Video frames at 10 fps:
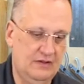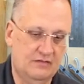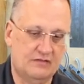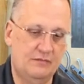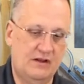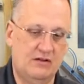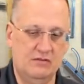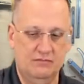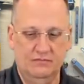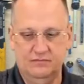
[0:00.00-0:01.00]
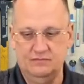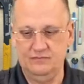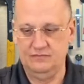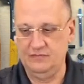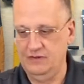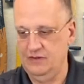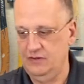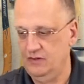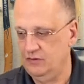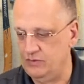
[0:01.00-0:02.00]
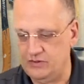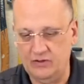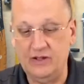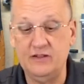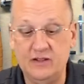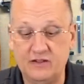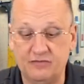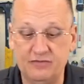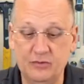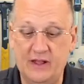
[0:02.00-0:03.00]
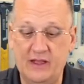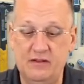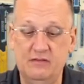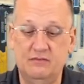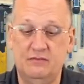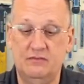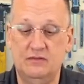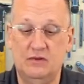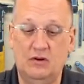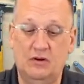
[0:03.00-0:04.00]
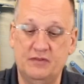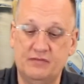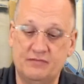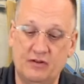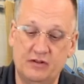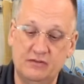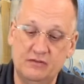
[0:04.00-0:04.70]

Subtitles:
From there, we go ahead and take the fluid head off the front.